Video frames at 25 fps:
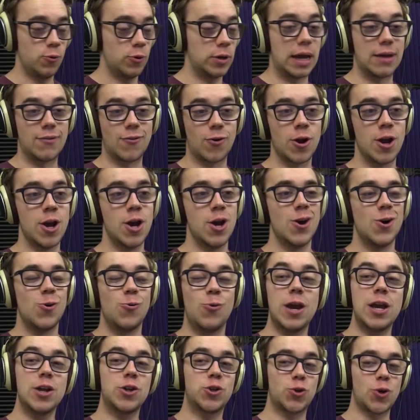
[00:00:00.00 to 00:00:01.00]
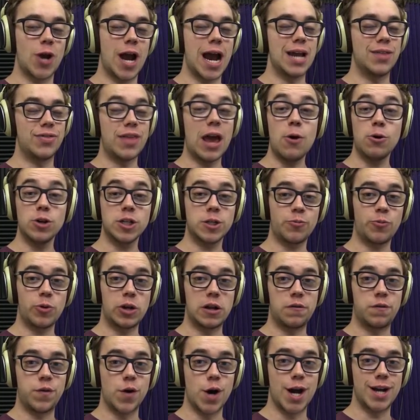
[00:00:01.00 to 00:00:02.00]
whatever. We tried, that was
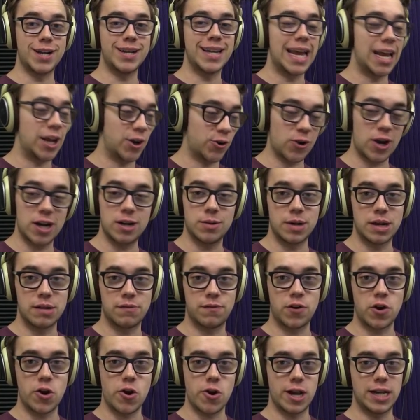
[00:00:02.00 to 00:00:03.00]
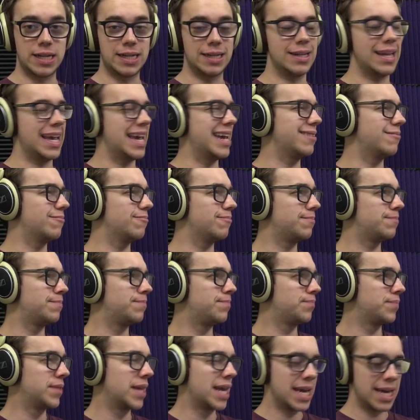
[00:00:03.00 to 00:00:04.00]
pretty fun. Incredibly infuriating.
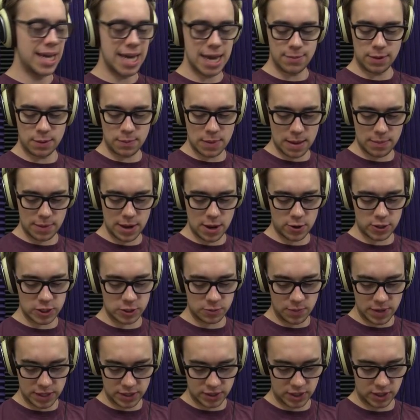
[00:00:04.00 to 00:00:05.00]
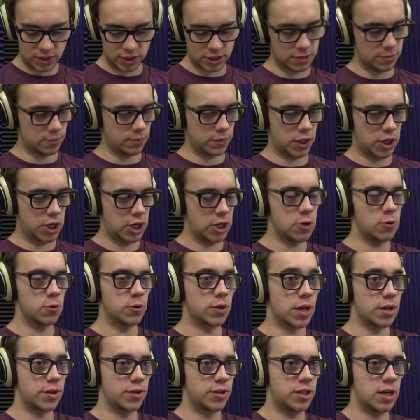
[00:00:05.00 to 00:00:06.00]
I mean, maybe I was missing some
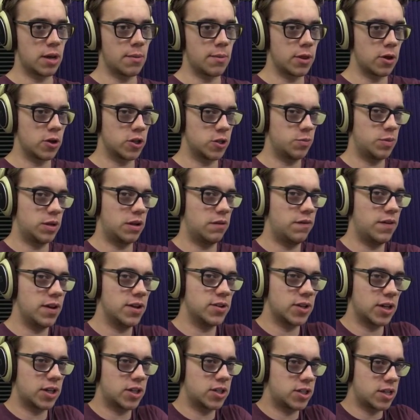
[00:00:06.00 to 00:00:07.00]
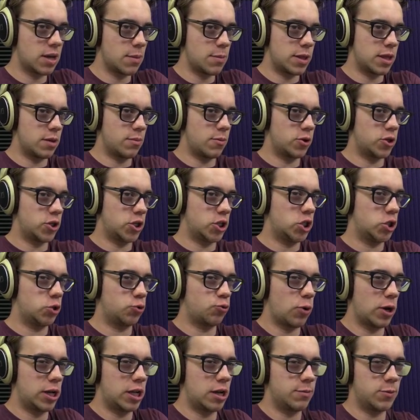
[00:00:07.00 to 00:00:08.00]
cues on some of those, but it feels like some of them are just
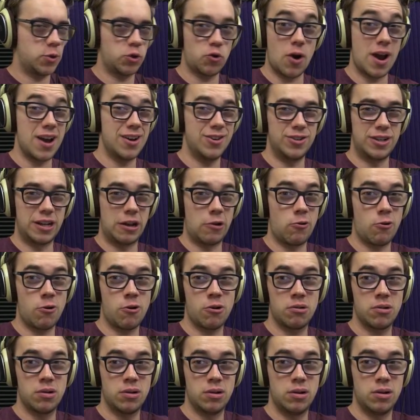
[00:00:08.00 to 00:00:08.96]
straight up trial and error.